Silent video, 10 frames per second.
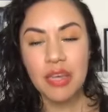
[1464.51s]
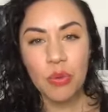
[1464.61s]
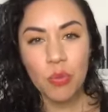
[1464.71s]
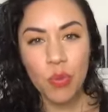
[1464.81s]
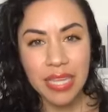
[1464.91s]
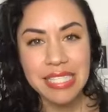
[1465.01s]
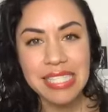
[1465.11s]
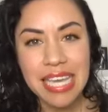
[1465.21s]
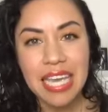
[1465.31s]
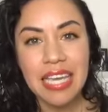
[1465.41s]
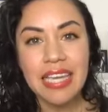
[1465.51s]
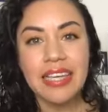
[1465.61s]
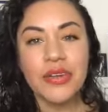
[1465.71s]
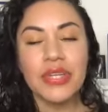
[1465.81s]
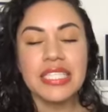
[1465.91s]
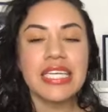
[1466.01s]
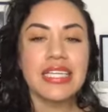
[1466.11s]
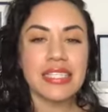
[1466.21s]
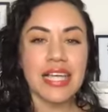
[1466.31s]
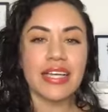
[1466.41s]
Wednesday
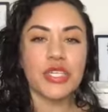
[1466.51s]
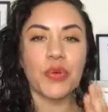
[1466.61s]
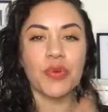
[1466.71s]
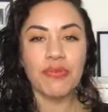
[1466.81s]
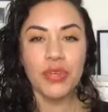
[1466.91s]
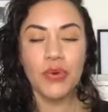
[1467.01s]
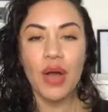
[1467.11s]
critique/review.